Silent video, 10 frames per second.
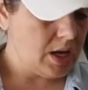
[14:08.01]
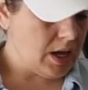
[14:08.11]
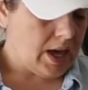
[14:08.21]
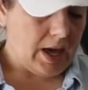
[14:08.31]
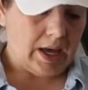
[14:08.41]

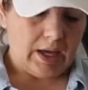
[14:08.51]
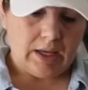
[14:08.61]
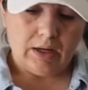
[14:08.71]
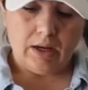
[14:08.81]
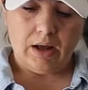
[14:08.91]

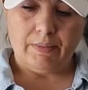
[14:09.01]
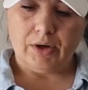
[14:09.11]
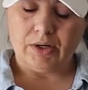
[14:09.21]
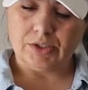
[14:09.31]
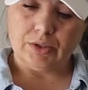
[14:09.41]
And um,
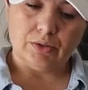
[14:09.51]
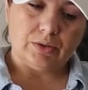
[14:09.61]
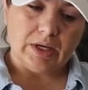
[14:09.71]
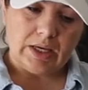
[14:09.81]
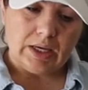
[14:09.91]
there are
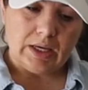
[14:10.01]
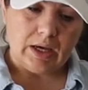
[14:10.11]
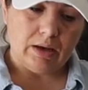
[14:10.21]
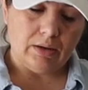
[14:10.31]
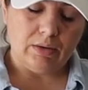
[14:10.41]
also
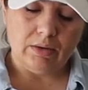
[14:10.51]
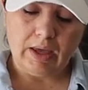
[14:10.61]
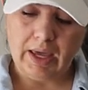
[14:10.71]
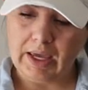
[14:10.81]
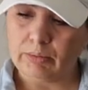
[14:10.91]
uh,
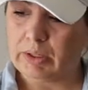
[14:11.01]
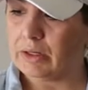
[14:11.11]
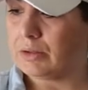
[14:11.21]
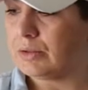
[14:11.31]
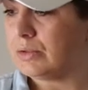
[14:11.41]
hand
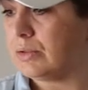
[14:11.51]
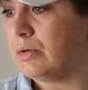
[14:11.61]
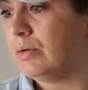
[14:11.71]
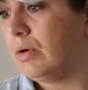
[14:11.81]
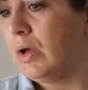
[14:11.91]
planers
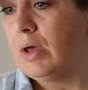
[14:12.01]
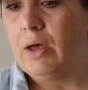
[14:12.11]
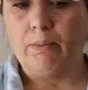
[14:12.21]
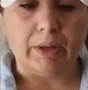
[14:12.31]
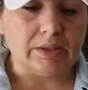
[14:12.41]
or
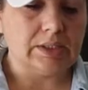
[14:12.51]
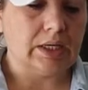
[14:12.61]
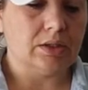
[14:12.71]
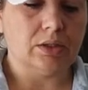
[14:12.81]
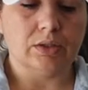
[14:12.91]
belt
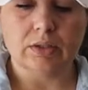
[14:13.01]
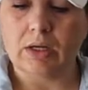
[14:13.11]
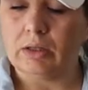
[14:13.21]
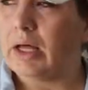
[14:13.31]
sanders, a